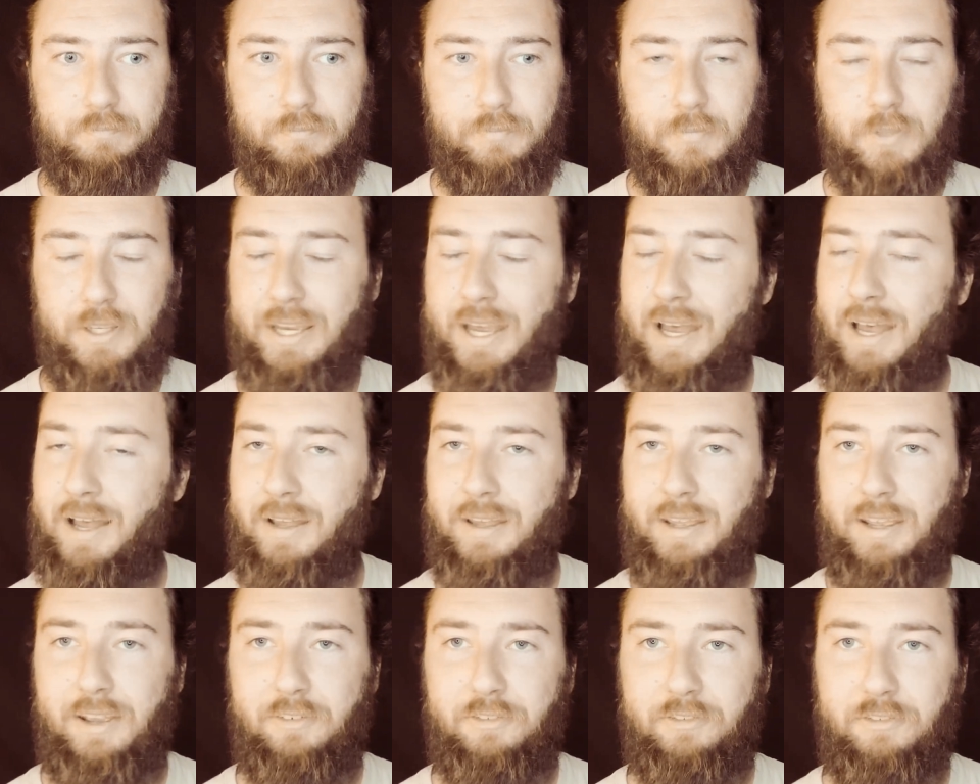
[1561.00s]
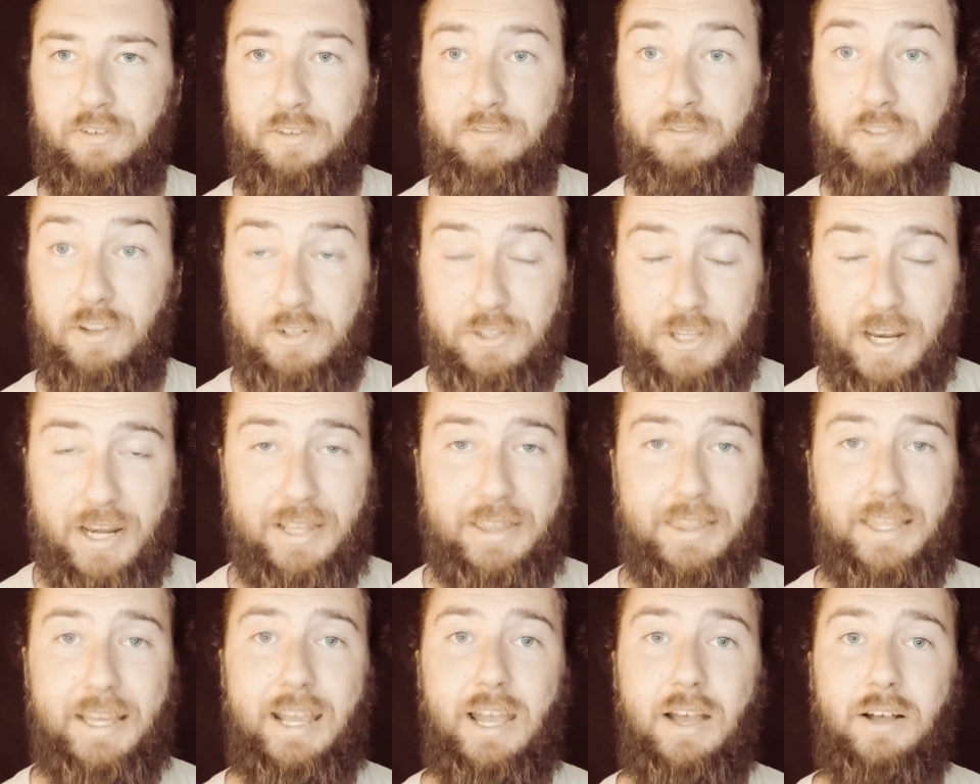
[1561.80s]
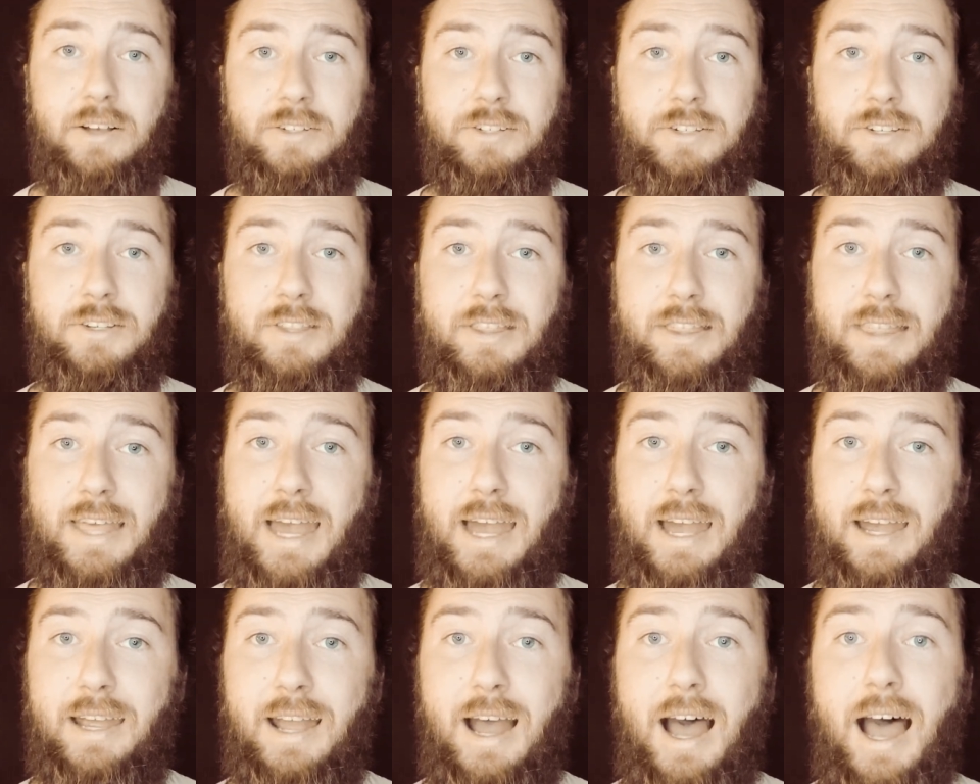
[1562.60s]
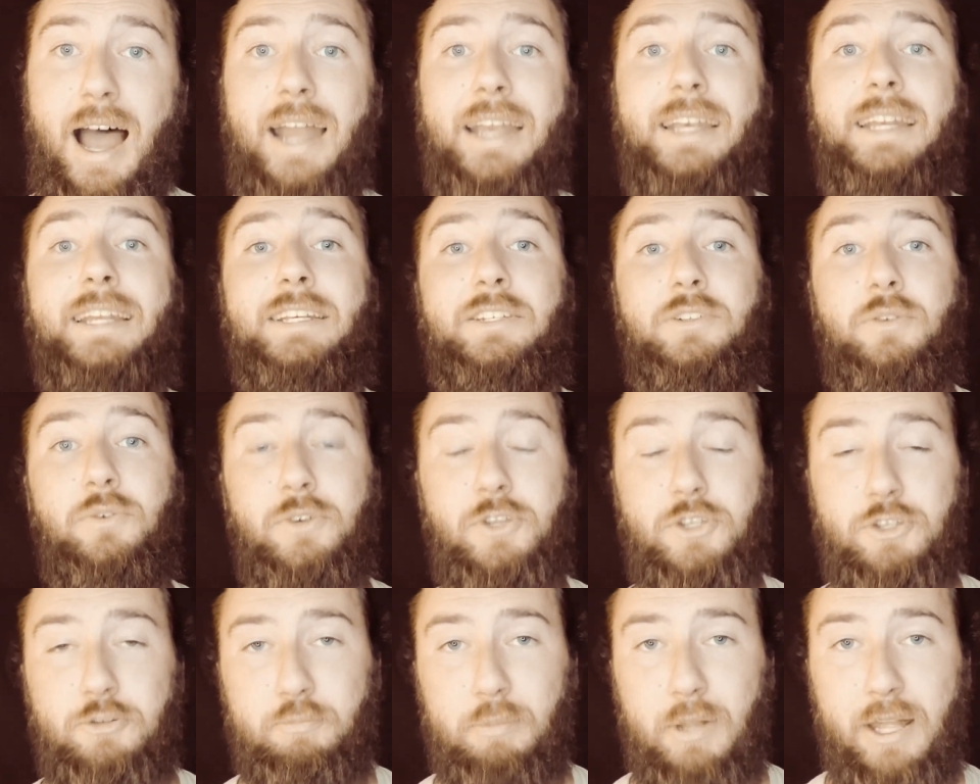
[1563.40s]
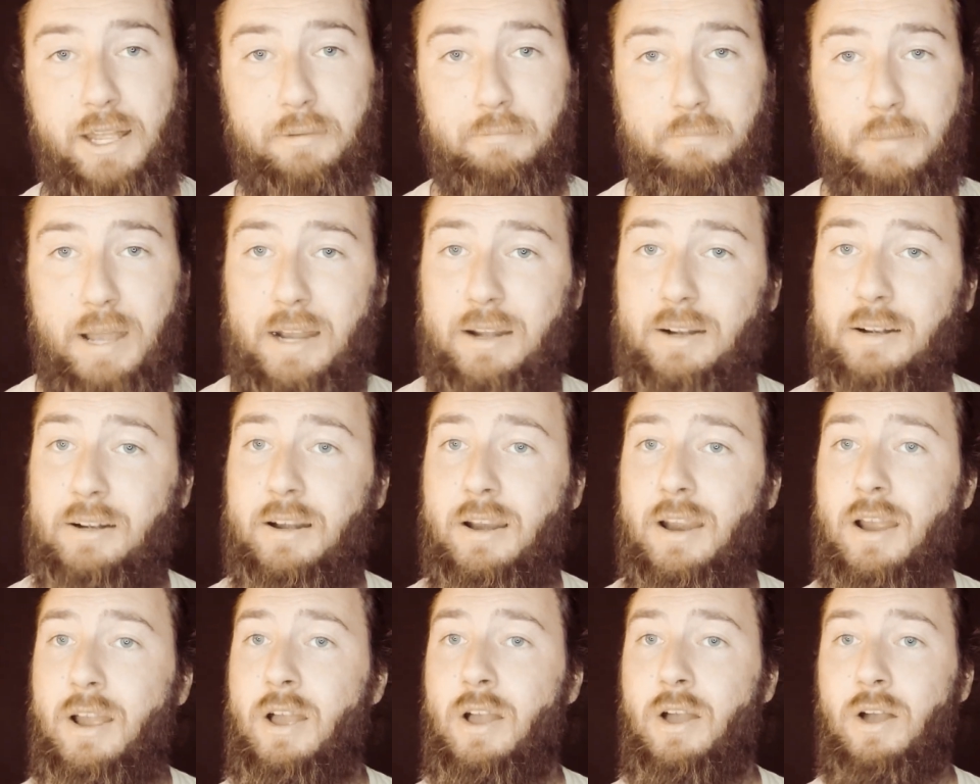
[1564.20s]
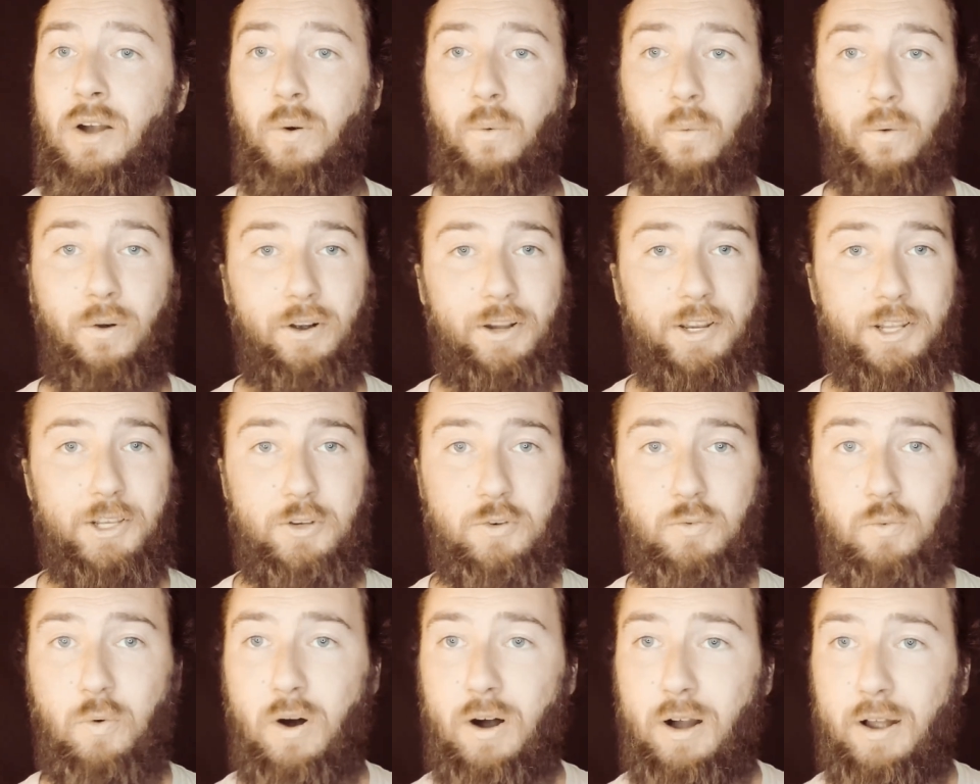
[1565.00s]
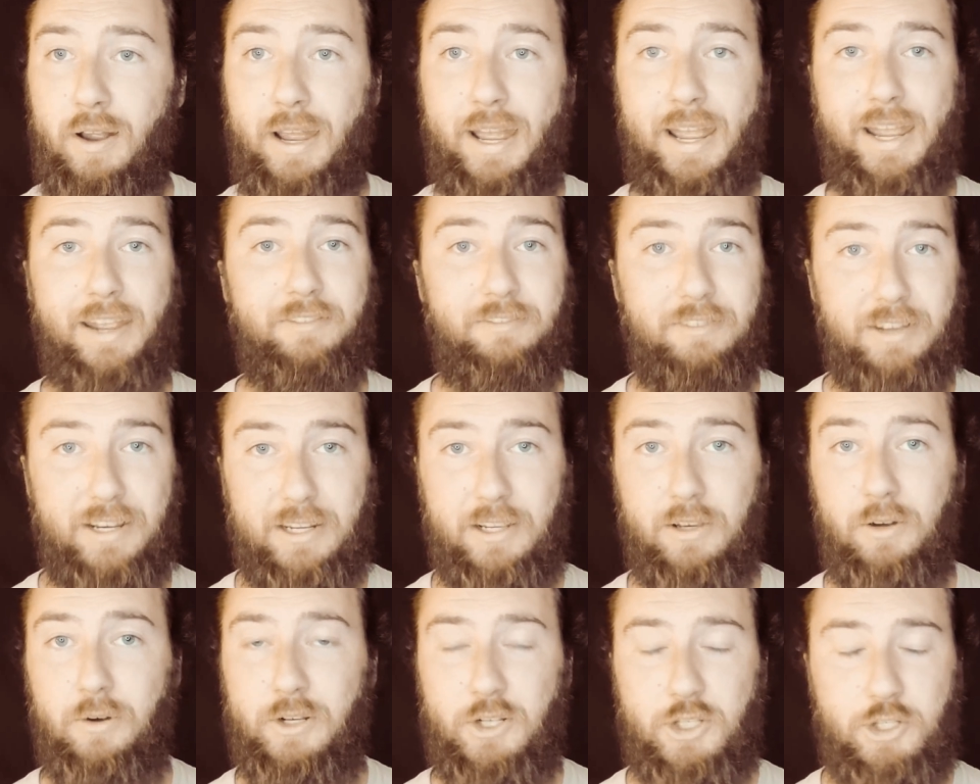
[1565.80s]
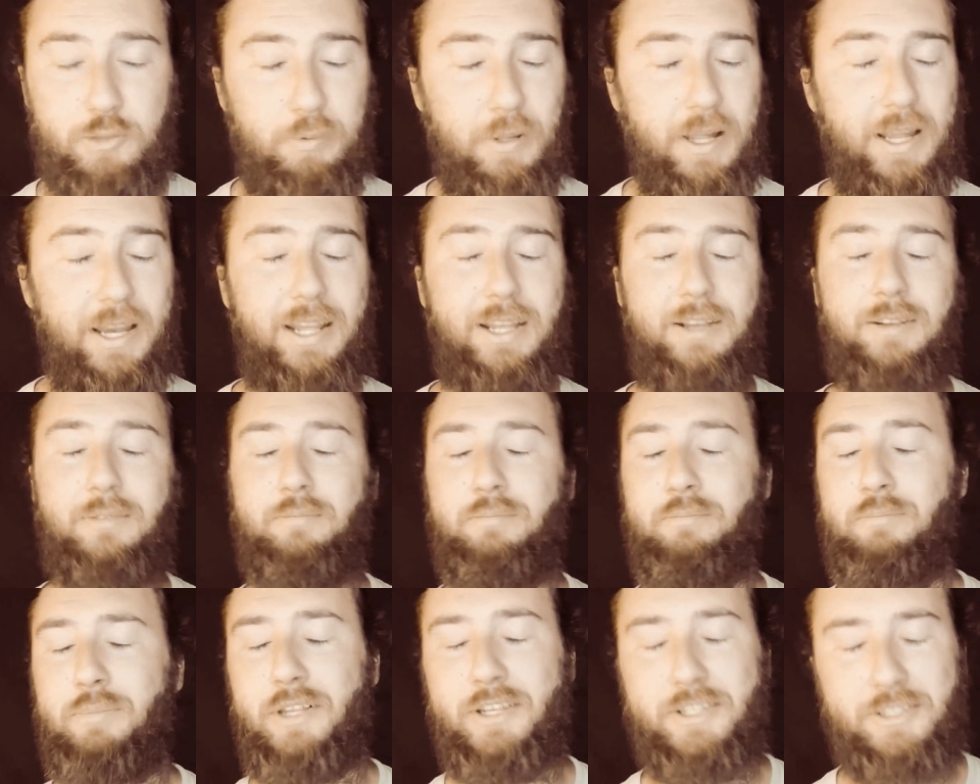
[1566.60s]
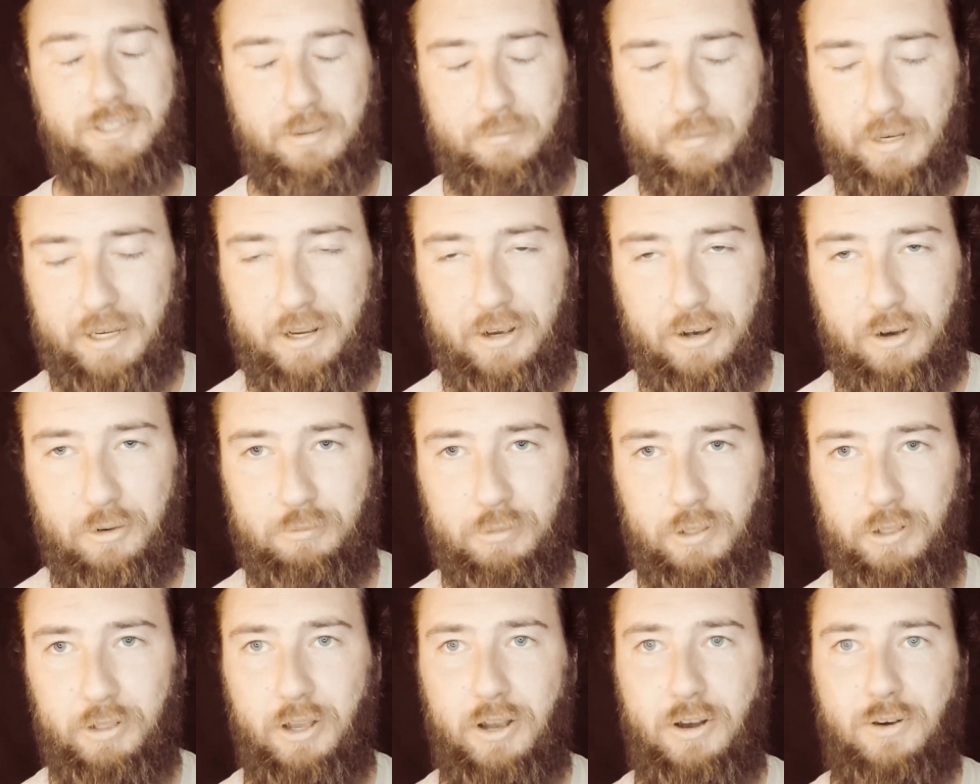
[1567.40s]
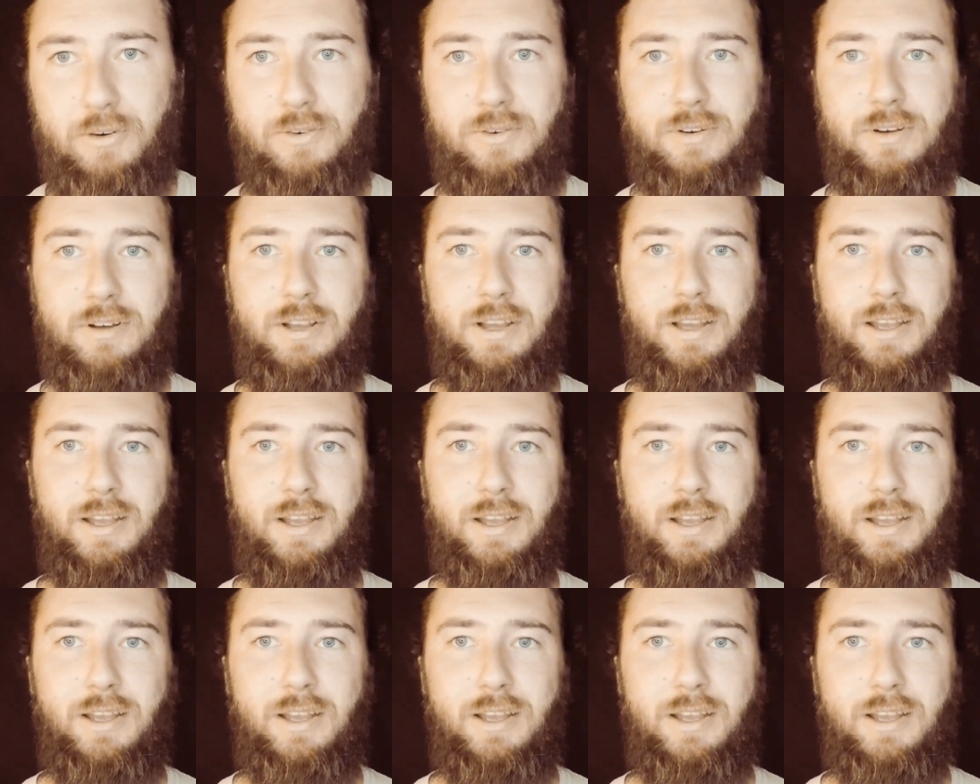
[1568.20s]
yeah, if there's anything else that I need to explain better, or you want a video explaining, please let me know below.